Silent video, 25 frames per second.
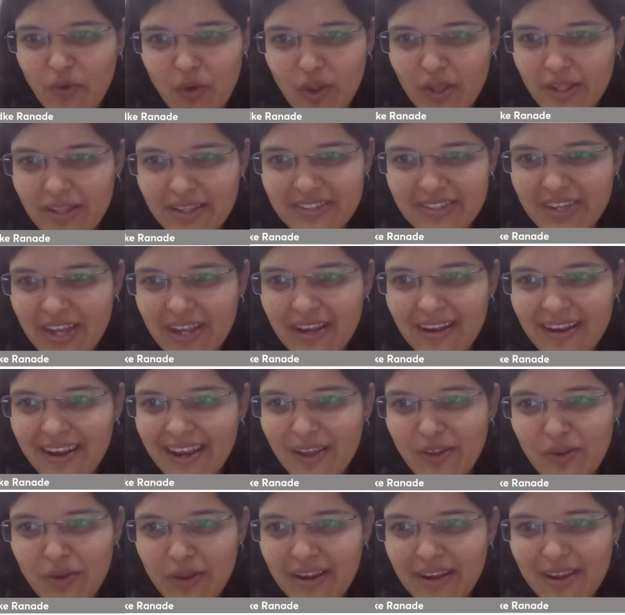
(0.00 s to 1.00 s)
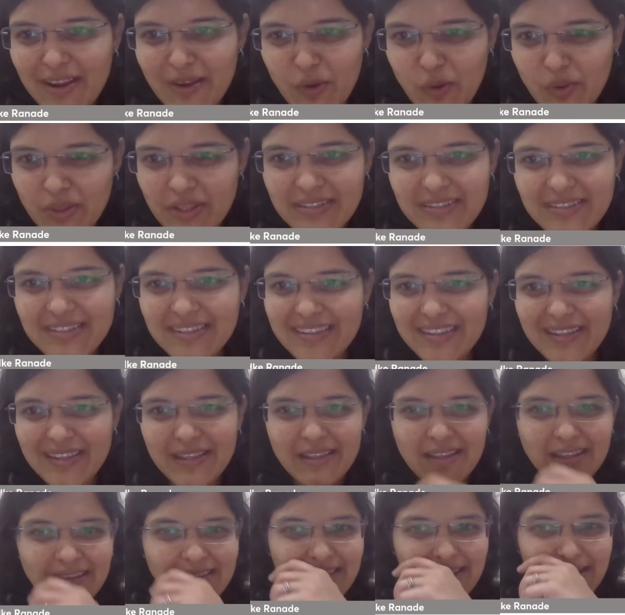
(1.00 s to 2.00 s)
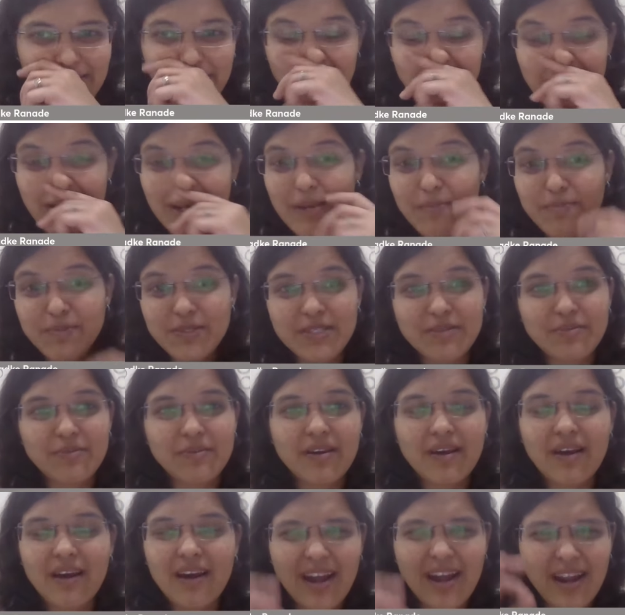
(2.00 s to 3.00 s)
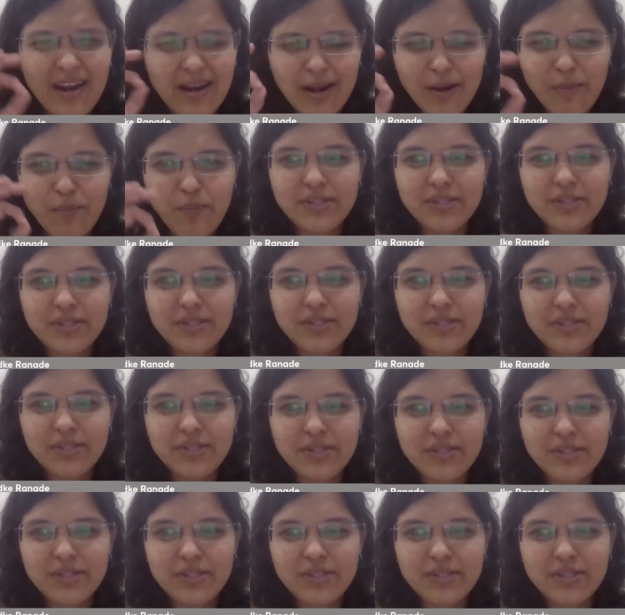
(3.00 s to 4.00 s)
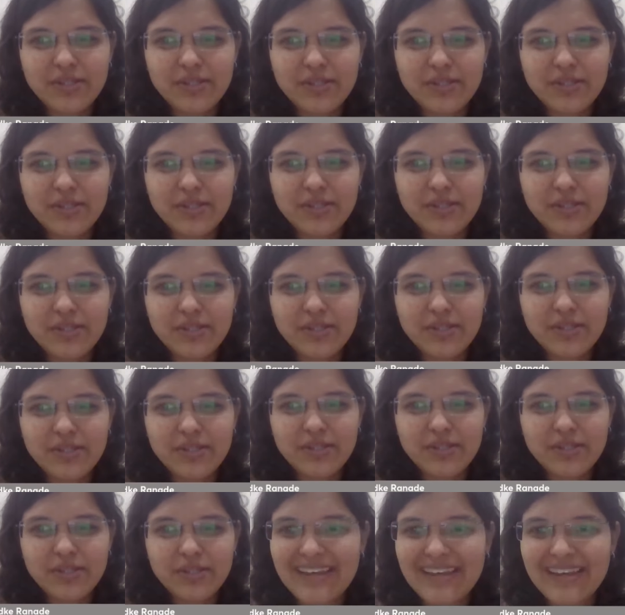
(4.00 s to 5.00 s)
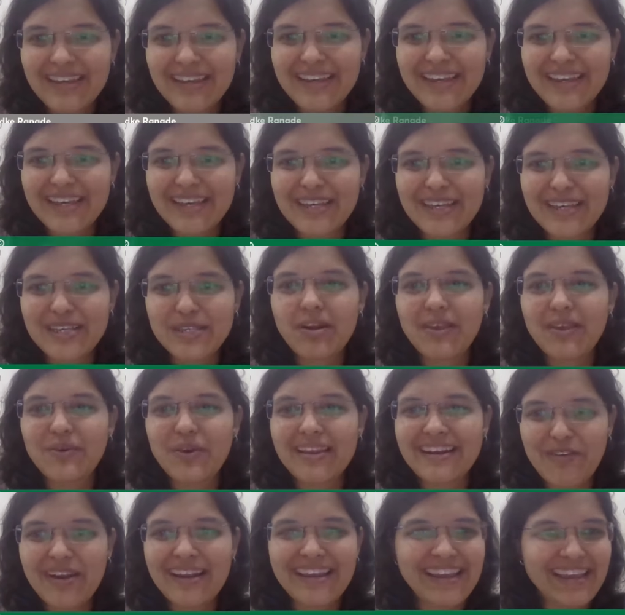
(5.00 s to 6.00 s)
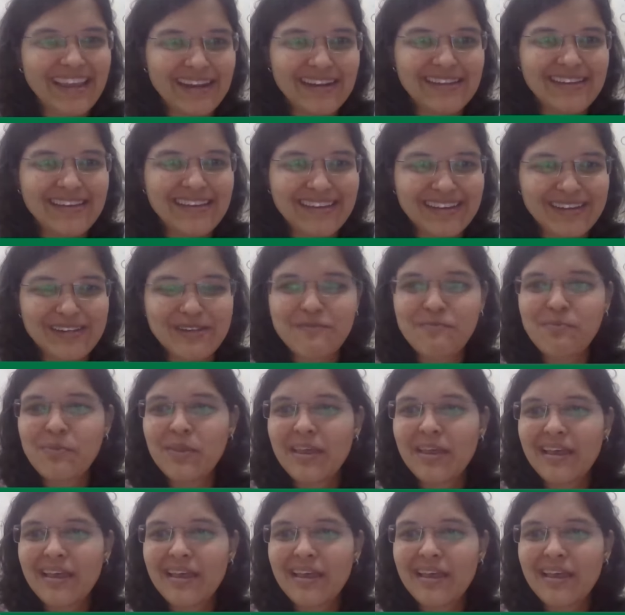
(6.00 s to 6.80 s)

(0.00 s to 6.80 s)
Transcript: following the channel regularly know this. Nothing about tips, 100% knowledge is what you can definitely get here.